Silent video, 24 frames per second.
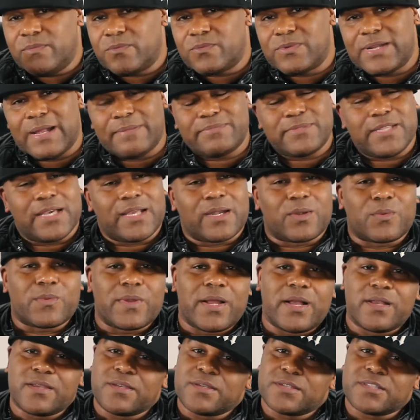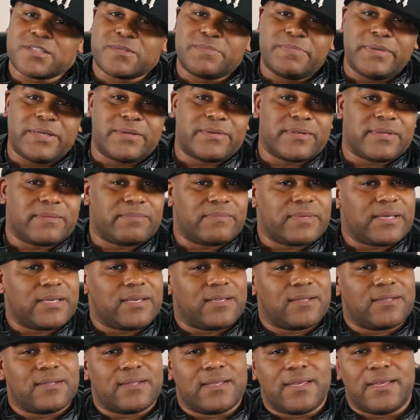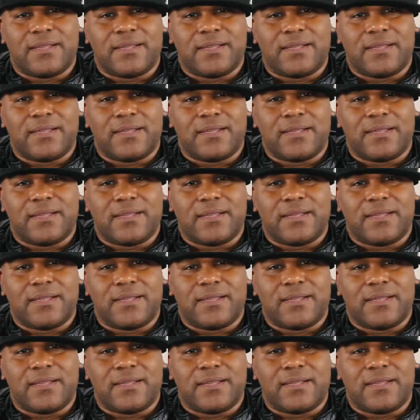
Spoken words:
wrap that around your spirit, man,